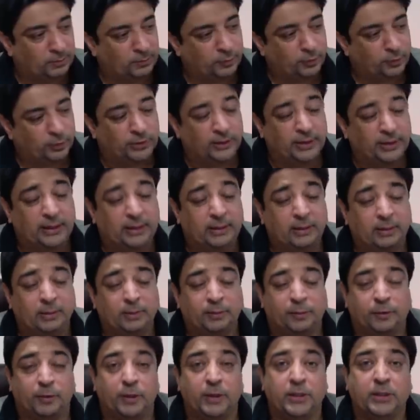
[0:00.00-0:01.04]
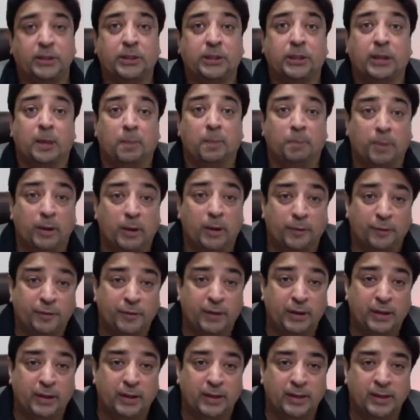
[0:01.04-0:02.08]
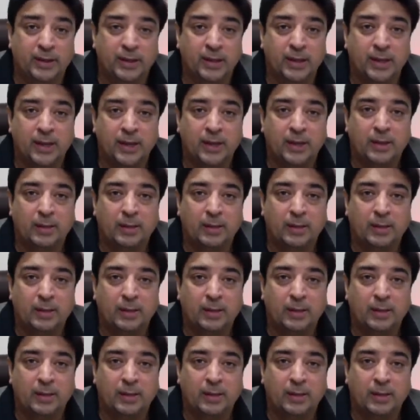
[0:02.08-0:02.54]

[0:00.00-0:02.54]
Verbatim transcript: for the first couple of years.